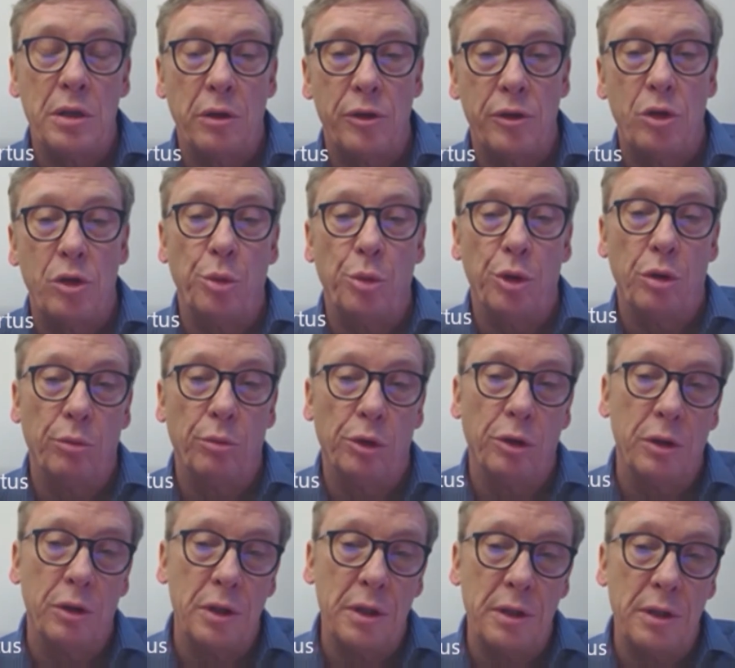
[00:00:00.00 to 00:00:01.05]
or
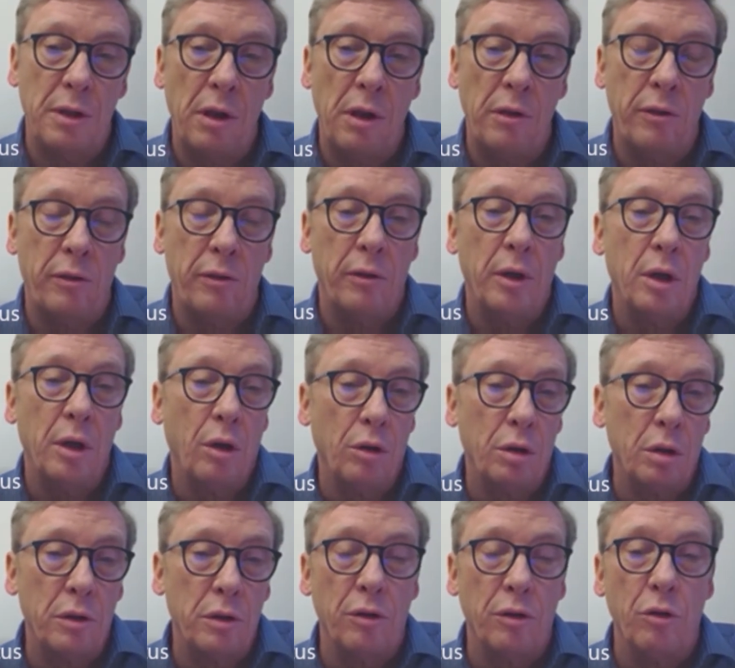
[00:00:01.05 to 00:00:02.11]
supernumerous teeth,
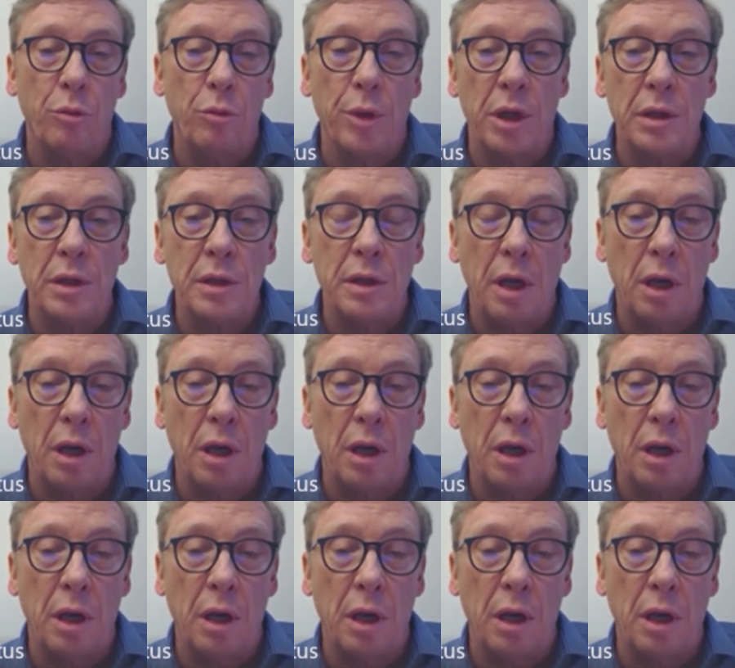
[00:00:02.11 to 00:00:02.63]
odontomas.